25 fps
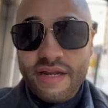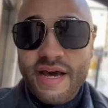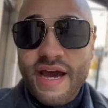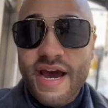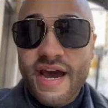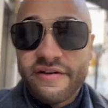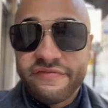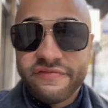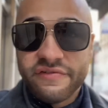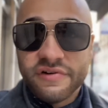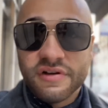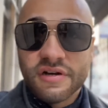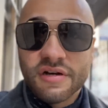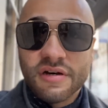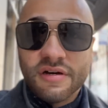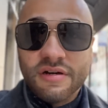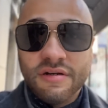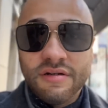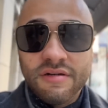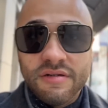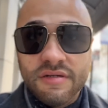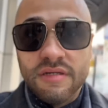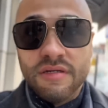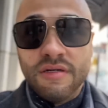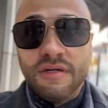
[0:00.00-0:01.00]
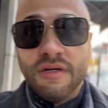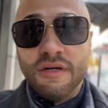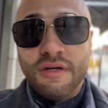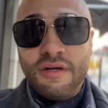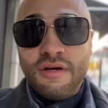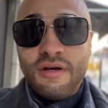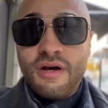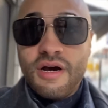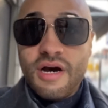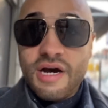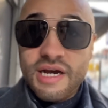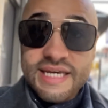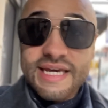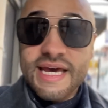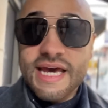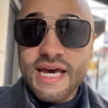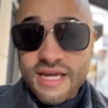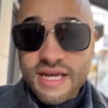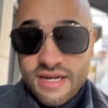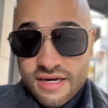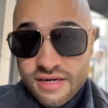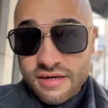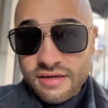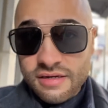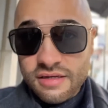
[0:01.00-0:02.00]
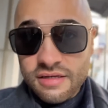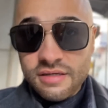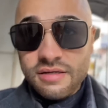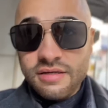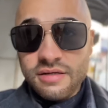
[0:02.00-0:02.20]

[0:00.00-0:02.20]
Africa, again,